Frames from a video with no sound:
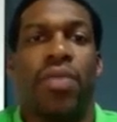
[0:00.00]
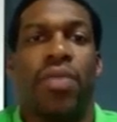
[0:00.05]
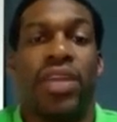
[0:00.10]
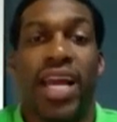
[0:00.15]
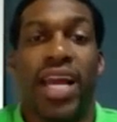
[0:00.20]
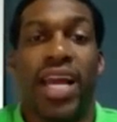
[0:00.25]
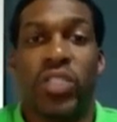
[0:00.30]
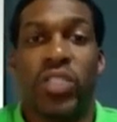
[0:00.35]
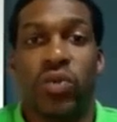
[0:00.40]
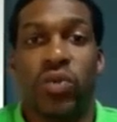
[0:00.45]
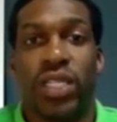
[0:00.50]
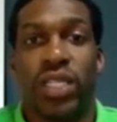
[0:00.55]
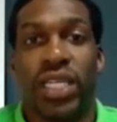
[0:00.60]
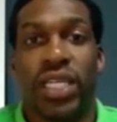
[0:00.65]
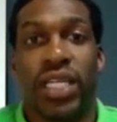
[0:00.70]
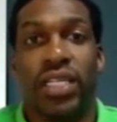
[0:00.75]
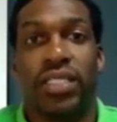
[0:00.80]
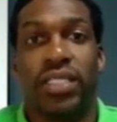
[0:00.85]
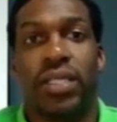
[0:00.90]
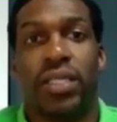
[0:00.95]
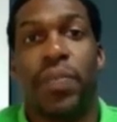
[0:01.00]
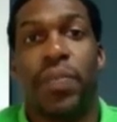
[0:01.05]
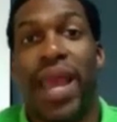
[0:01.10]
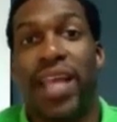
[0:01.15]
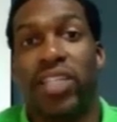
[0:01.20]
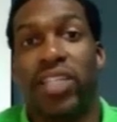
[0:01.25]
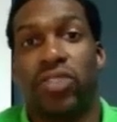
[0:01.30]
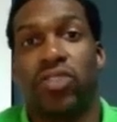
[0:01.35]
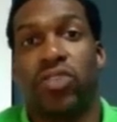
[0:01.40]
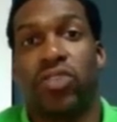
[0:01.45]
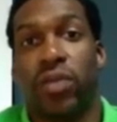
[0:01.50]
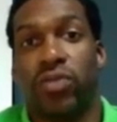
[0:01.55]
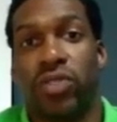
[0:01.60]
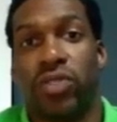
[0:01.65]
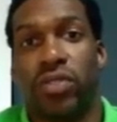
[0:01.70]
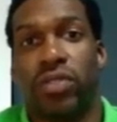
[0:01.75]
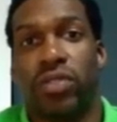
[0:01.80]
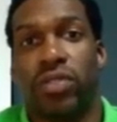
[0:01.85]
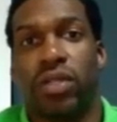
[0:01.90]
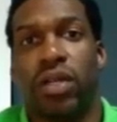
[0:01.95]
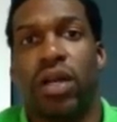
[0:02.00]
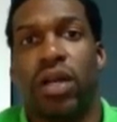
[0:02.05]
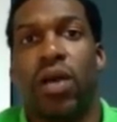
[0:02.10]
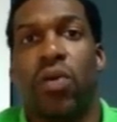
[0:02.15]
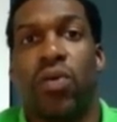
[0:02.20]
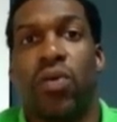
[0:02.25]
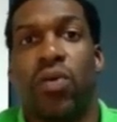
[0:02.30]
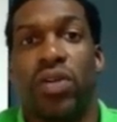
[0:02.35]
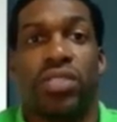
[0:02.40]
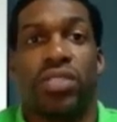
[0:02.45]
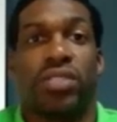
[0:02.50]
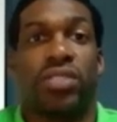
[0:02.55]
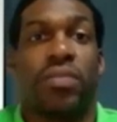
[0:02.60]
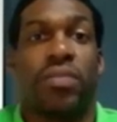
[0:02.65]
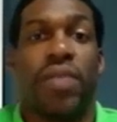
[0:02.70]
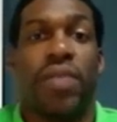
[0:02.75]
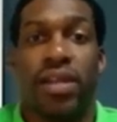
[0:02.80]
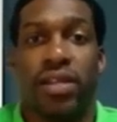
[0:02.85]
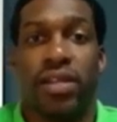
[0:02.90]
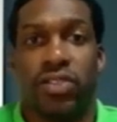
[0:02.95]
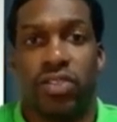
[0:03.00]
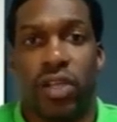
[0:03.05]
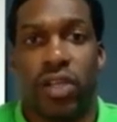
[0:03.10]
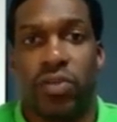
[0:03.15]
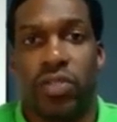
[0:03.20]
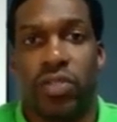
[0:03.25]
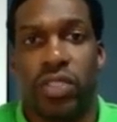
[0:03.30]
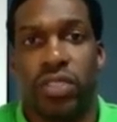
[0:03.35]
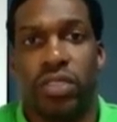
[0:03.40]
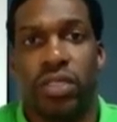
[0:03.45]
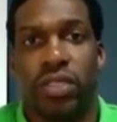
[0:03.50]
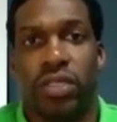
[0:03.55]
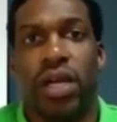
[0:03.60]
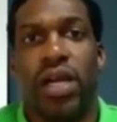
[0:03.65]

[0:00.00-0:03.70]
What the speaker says: The next one is the page description, which is the meta description.